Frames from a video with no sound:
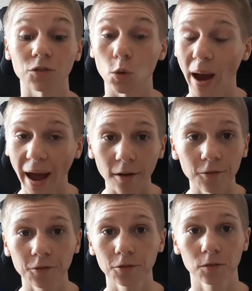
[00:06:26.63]

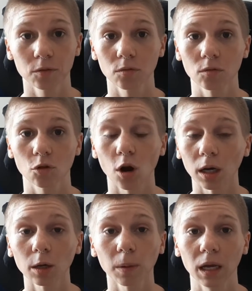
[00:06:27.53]
have
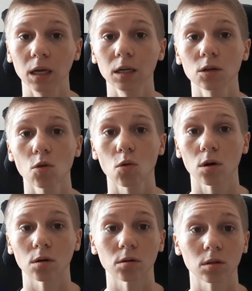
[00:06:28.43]
chronic pain
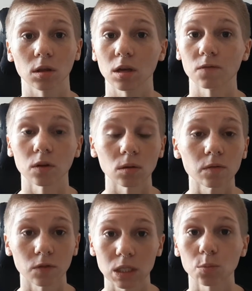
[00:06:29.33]
or the
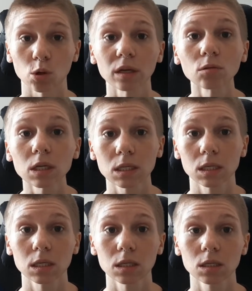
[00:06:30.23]
invisible
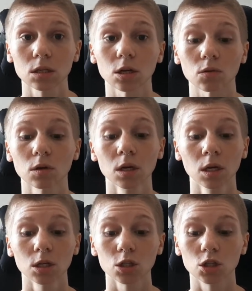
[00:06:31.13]
illnesses,
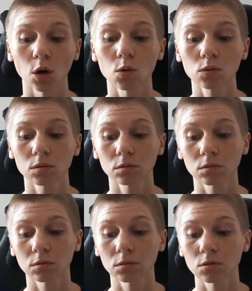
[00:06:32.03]

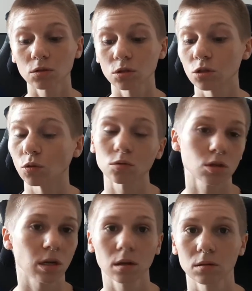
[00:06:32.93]
don't
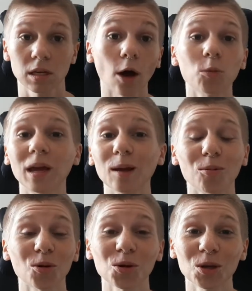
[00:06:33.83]
tell
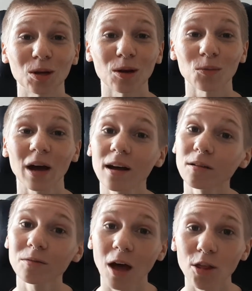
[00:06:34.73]
people,
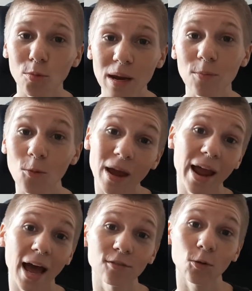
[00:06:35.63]
well, other people may
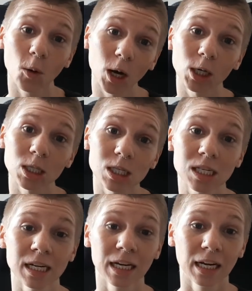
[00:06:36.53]
have it
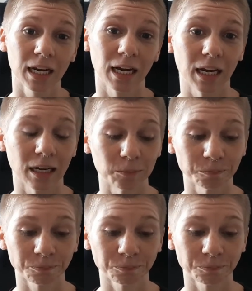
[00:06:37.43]
worse. And